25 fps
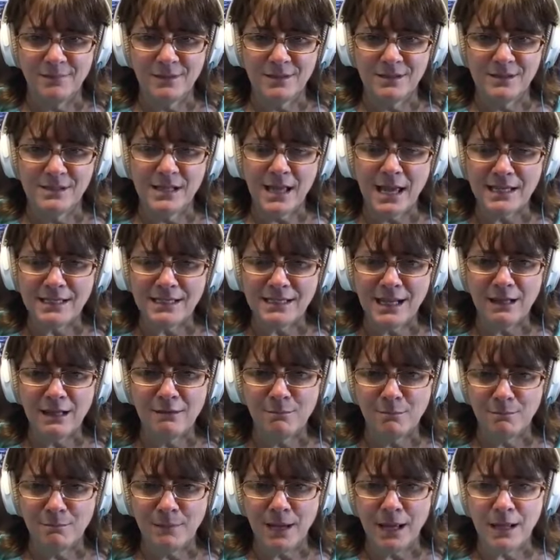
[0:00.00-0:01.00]
sliced
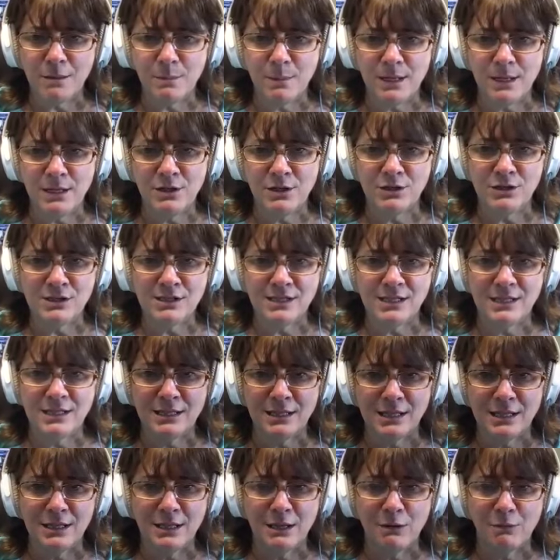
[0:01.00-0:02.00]
mm-hmm. jalapenos
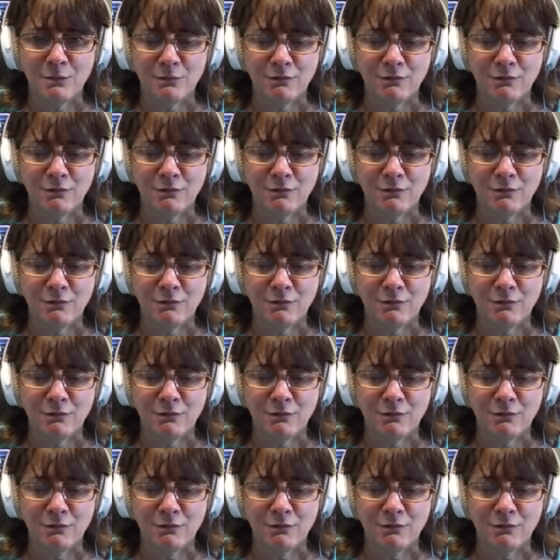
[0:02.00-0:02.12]
and then they mm-hmm.